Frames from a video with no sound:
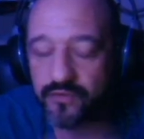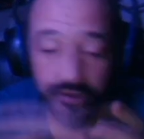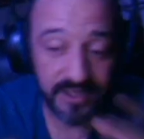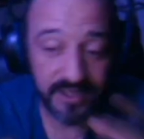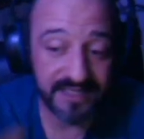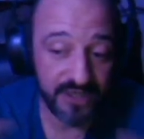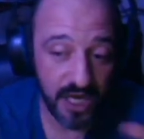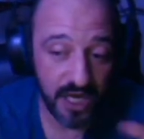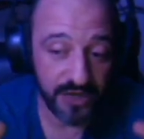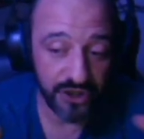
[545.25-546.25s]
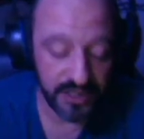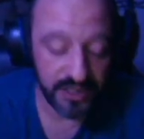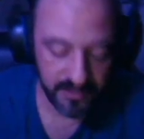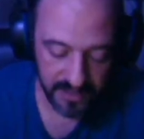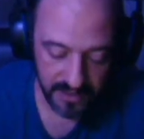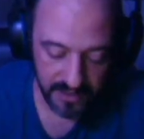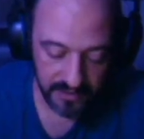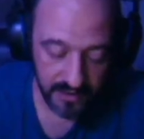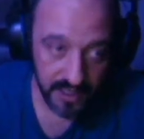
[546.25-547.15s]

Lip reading: So it is challenging at the beginning.